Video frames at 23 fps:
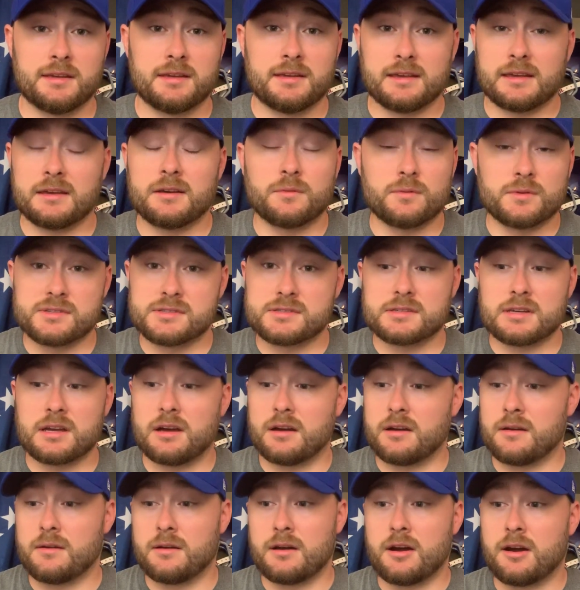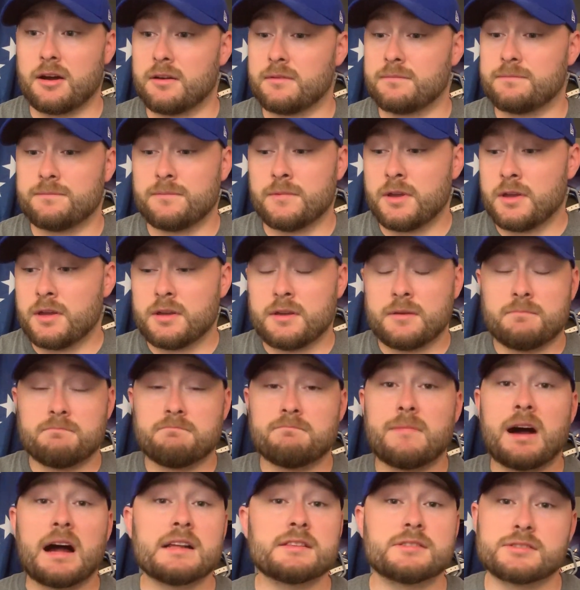It was a
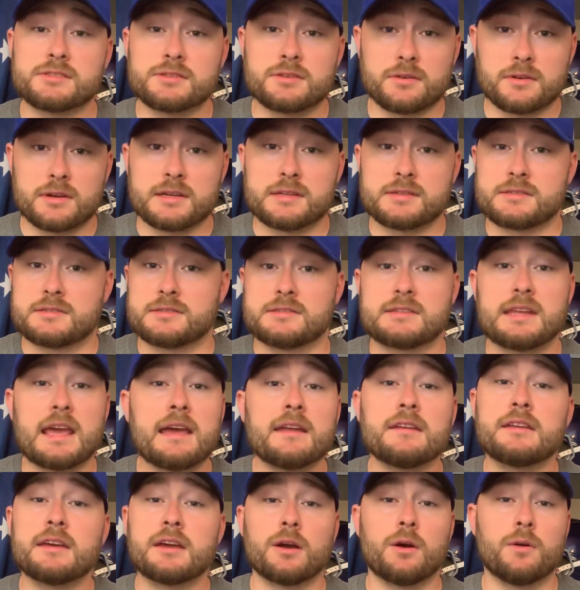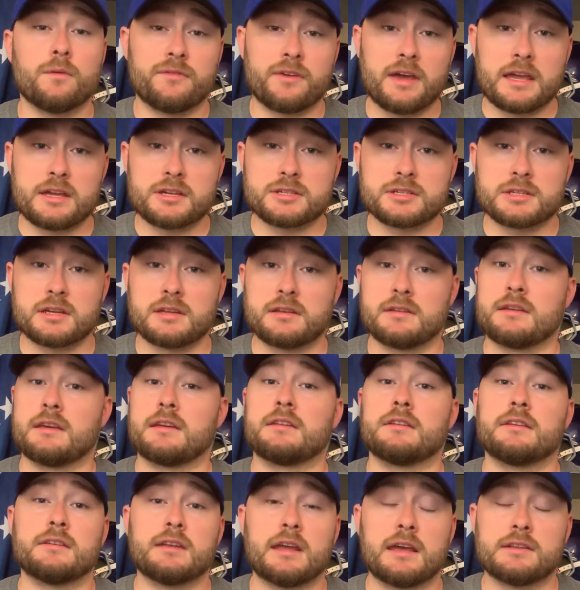monstrous standing ovation
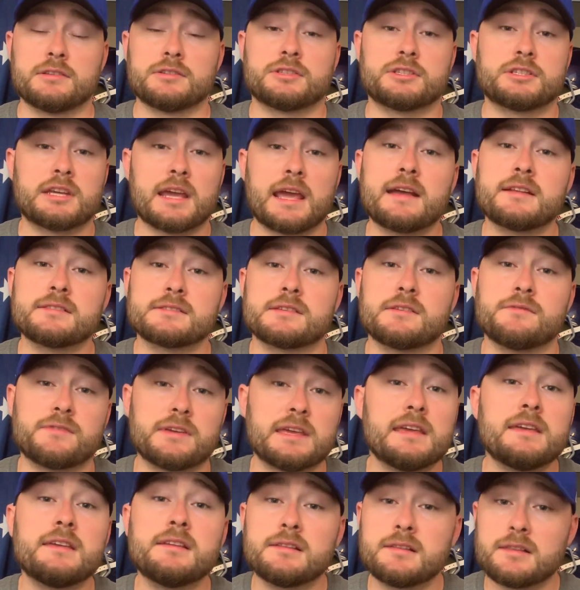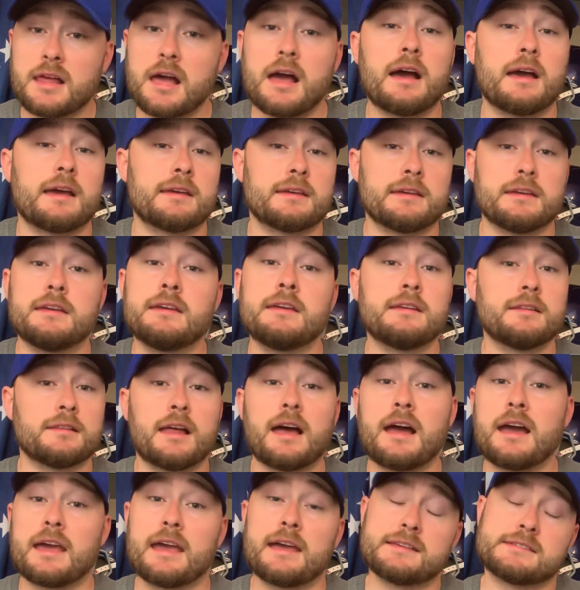and chants of Eli,
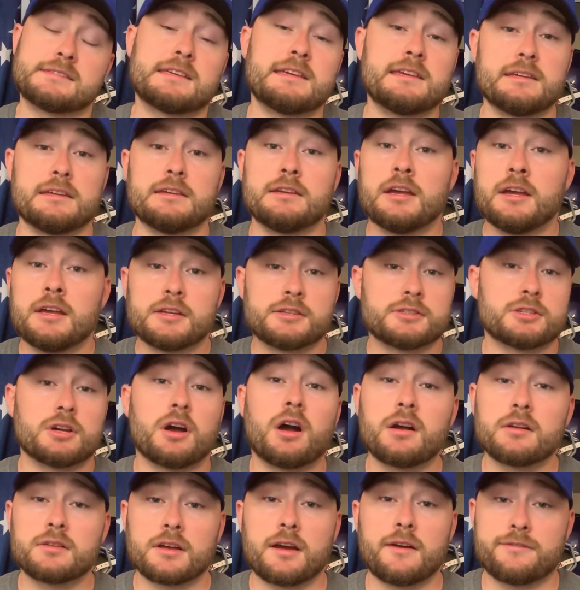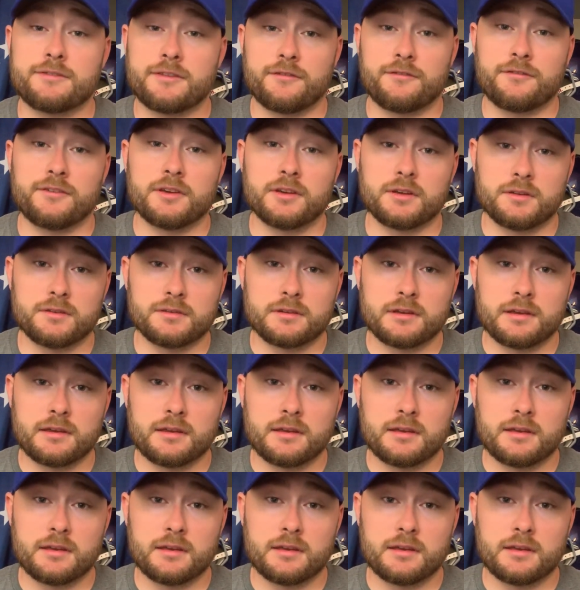Eli as he jogged off the field.